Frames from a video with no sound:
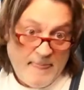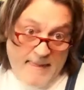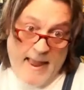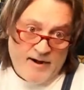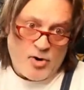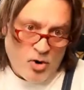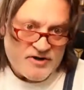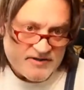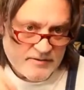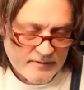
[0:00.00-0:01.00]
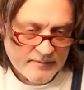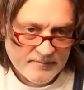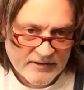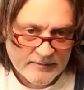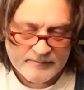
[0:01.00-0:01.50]
And of course, the the
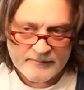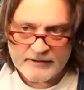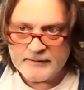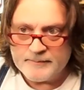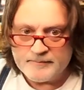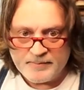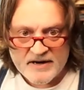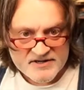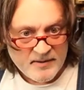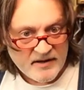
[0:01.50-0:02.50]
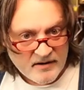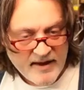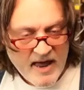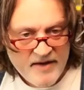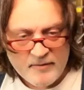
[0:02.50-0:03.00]
the, the possibility of a
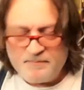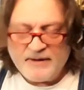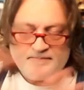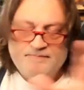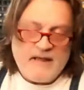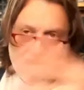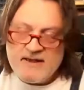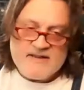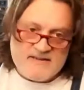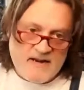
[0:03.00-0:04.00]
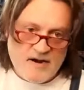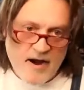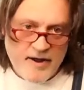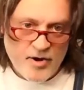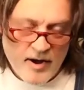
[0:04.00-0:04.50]
cave-in. But see, here I
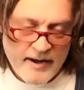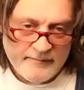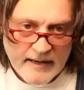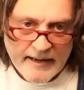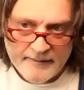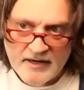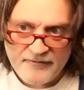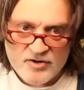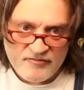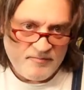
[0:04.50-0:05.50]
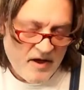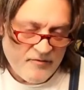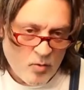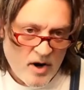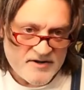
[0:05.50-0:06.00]
go. I, I if you ever
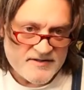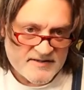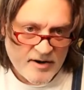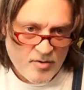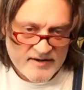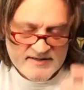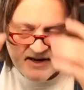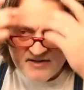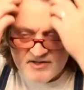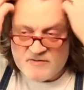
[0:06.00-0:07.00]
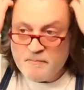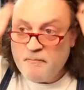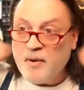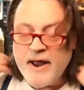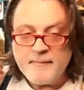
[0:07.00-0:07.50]
watch this, I go on tangents.
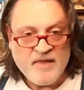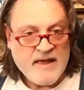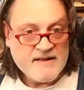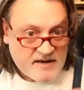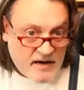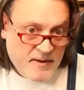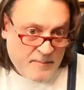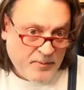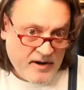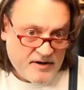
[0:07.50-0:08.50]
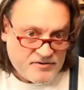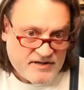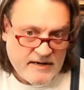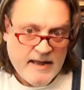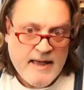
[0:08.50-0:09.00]
But it's going to be pretty
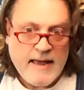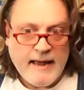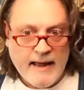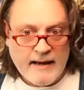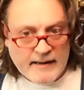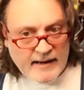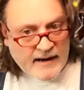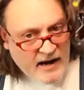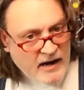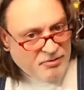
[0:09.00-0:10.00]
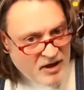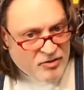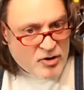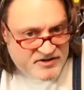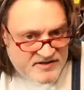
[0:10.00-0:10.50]
interesting, and and and I think
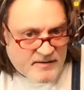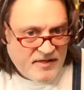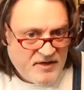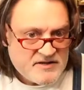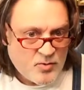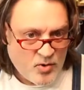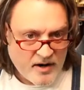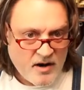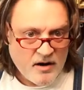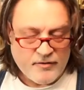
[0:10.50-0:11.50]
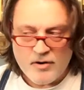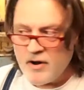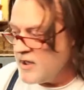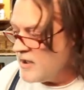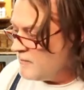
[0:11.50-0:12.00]
those are some of the things that we're going to cover
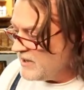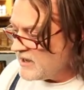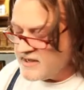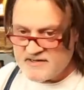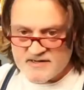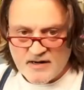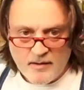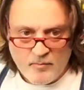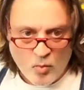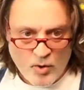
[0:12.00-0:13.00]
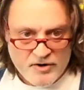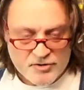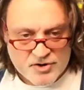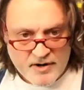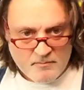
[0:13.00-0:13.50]
because um, when you're
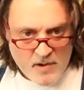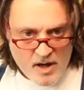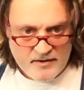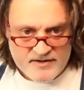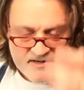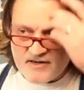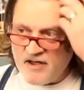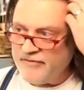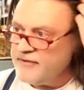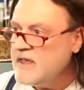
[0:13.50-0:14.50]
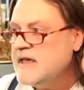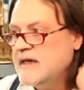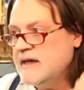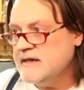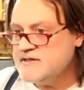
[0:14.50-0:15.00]
trying to model this stuff,
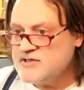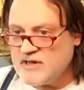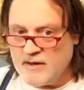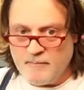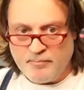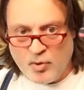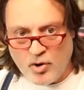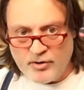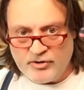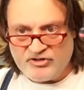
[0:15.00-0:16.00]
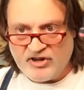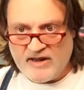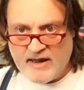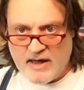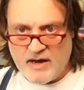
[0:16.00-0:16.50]
it's important to
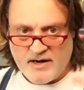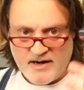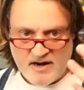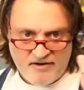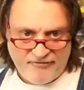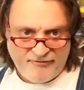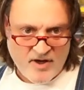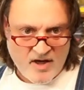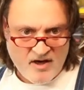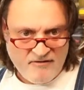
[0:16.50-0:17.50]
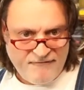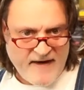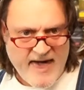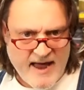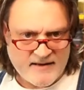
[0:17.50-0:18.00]
get enough
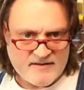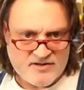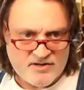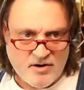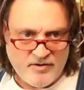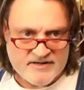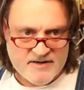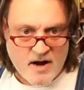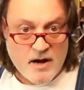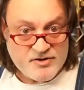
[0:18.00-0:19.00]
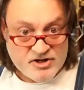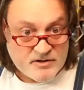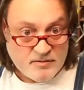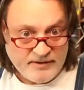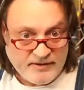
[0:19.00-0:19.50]
fact. So it's not just a
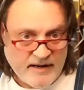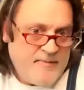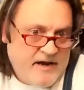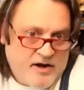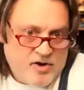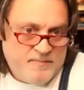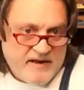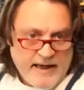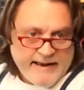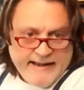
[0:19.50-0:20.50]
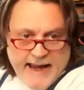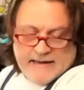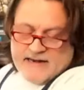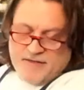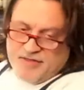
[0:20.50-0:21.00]
complete, I mean, it could be like an
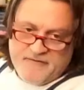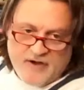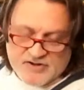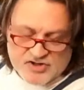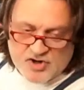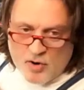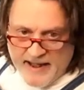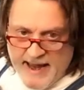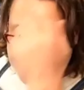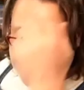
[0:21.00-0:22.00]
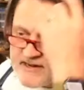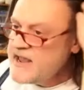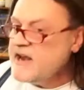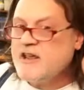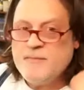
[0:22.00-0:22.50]
alien thing if I just go bananas,
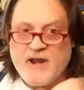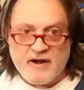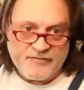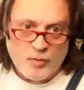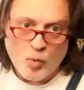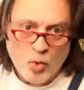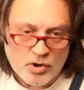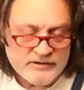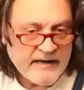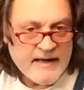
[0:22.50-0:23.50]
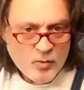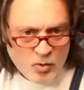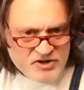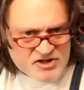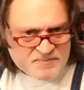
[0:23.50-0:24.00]
and it could be on a different world,
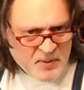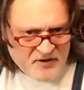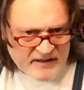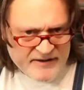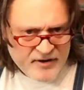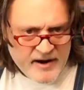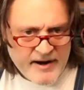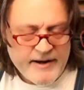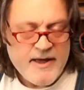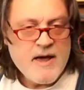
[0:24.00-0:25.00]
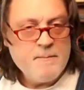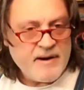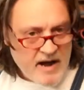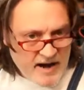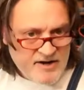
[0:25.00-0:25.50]
which is perfectly fine. But
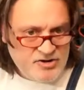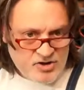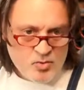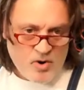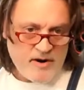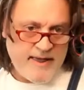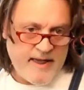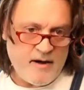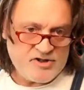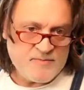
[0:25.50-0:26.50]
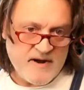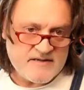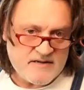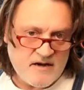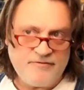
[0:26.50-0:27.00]
I do want to couch my
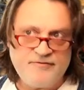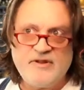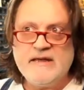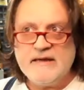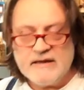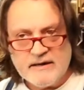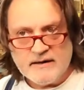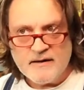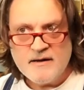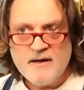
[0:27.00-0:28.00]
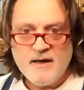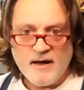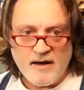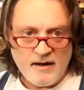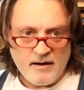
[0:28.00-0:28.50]
stuff in
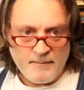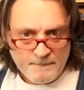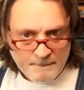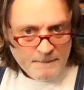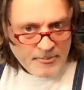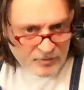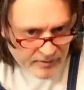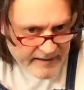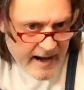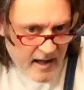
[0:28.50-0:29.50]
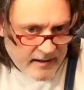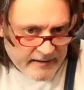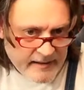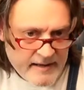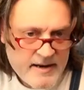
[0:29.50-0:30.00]
um,
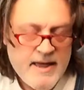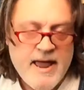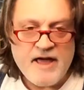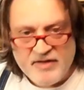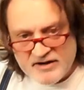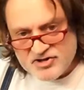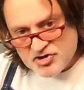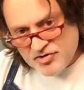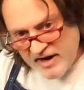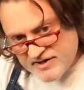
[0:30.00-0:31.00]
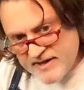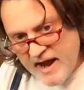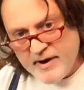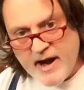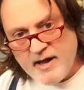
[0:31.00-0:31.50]
reality and then stretch that
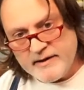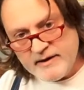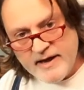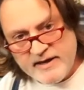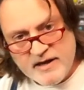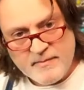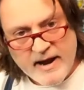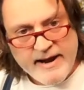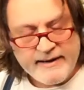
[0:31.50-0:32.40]
reality like you might